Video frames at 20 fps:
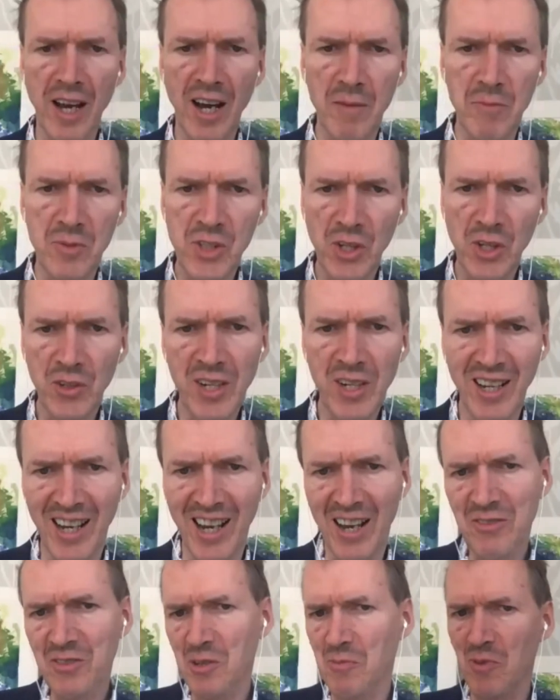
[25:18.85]
I'm sorry I
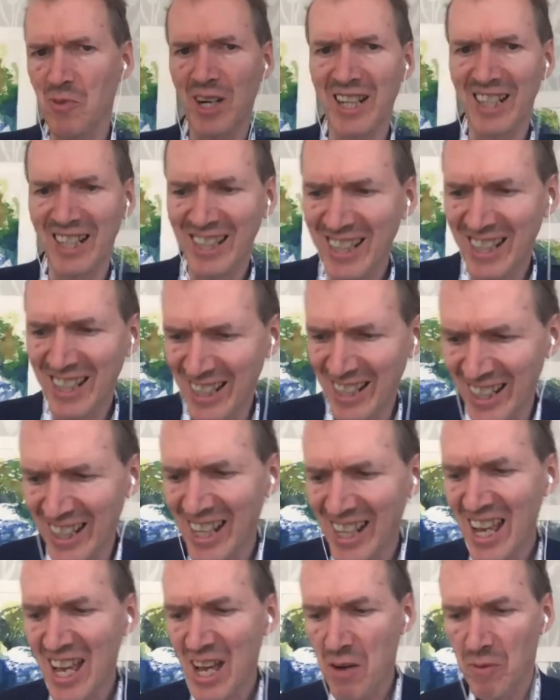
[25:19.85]
have to break in here,
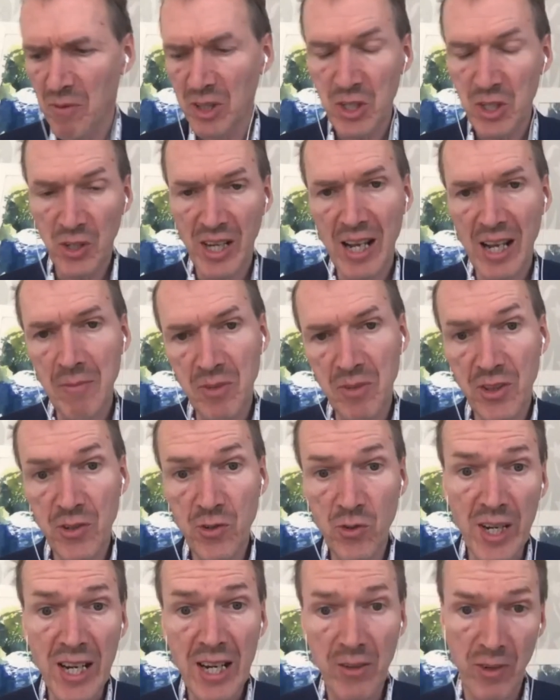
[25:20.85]
but you named
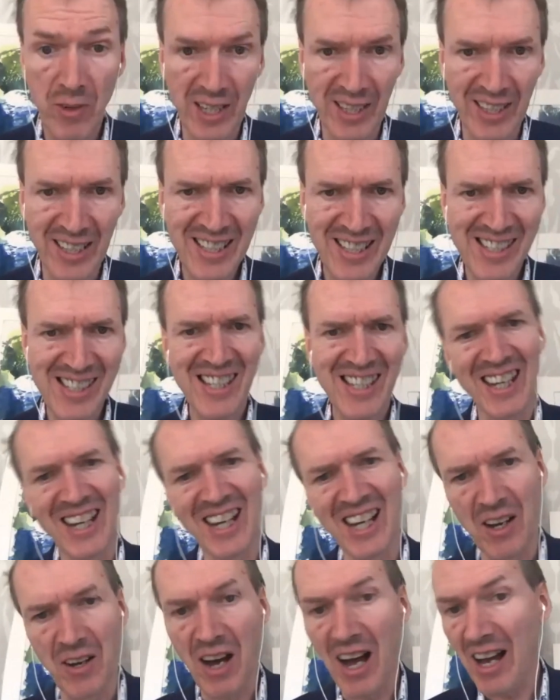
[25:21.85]
3 rights.
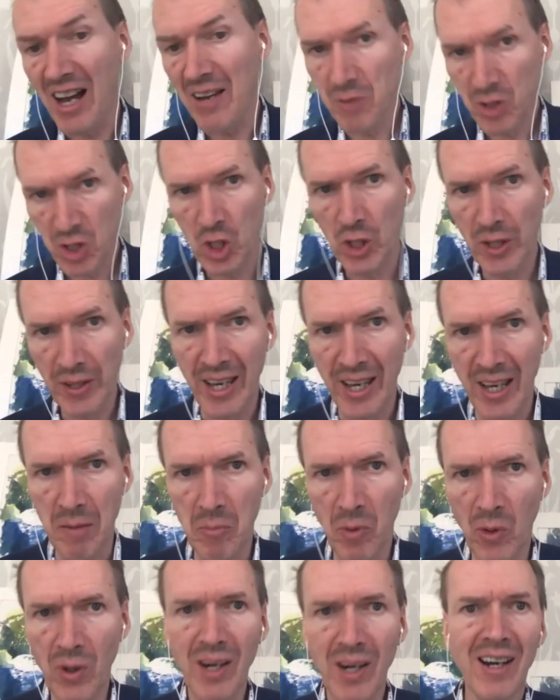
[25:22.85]
I'm sure there are
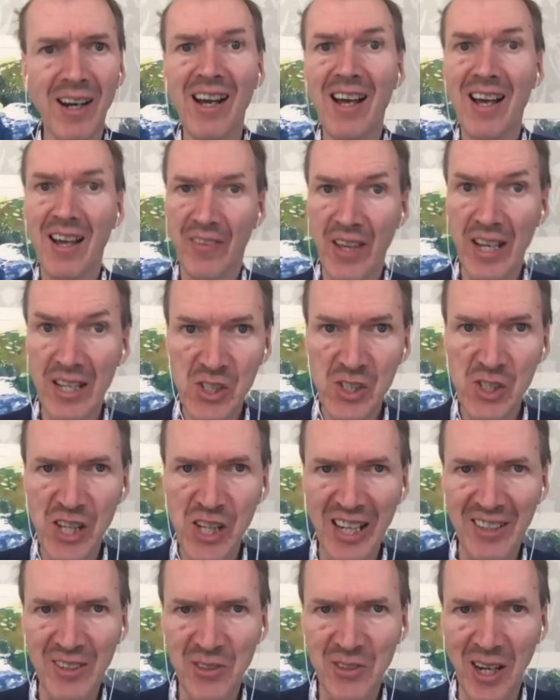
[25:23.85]
more. There's a
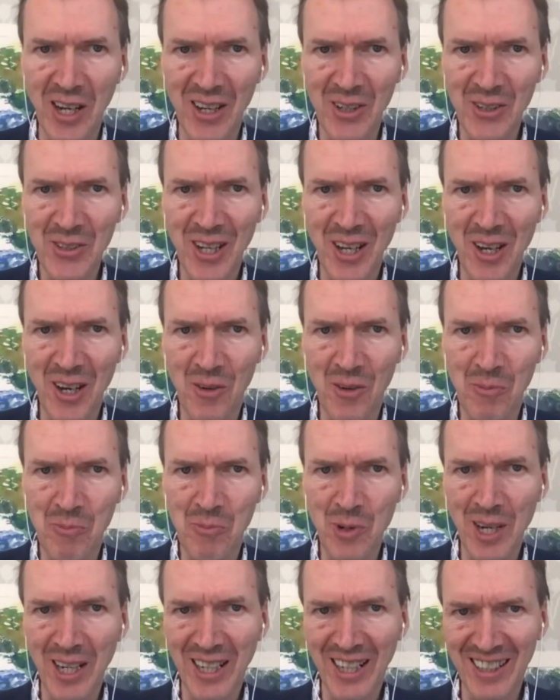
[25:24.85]
second round. I hope
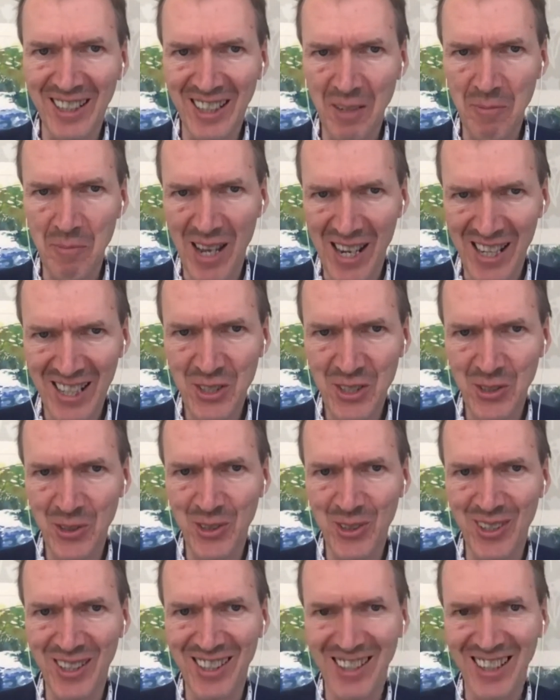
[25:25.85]
we can get back
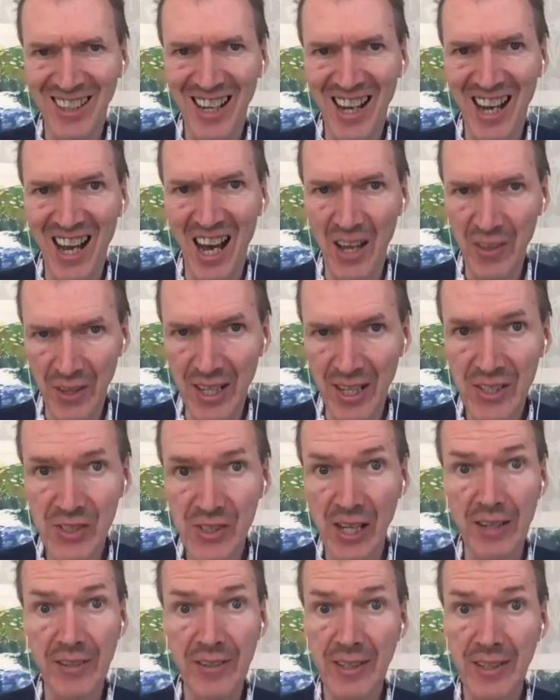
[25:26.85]
to others.
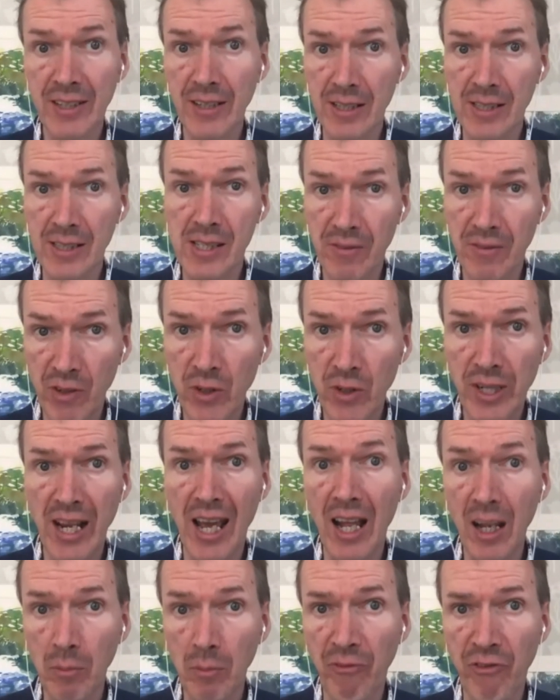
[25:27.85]
I think that's a very
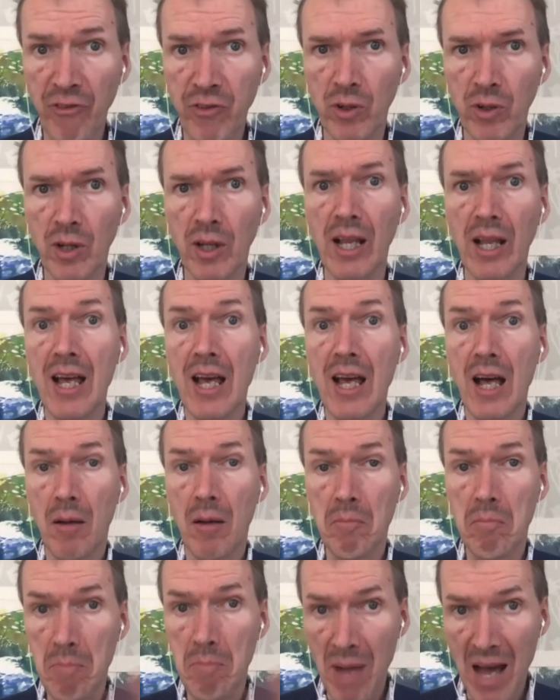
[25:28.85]
helpful
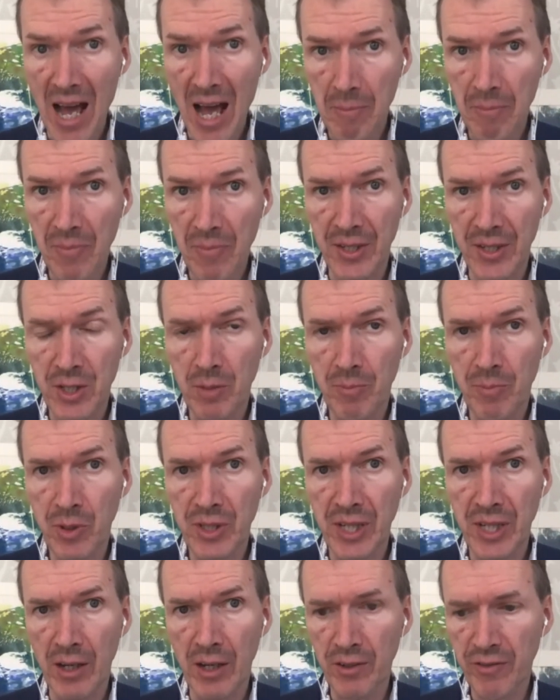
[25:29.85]
map that you put
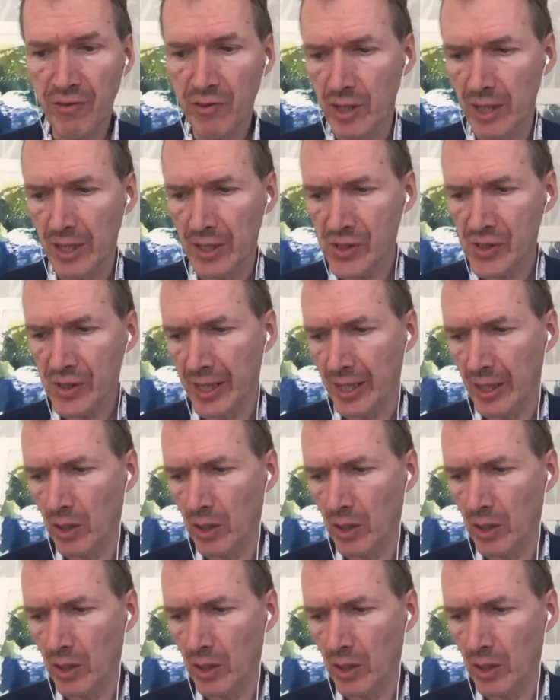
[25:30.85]
out for us now.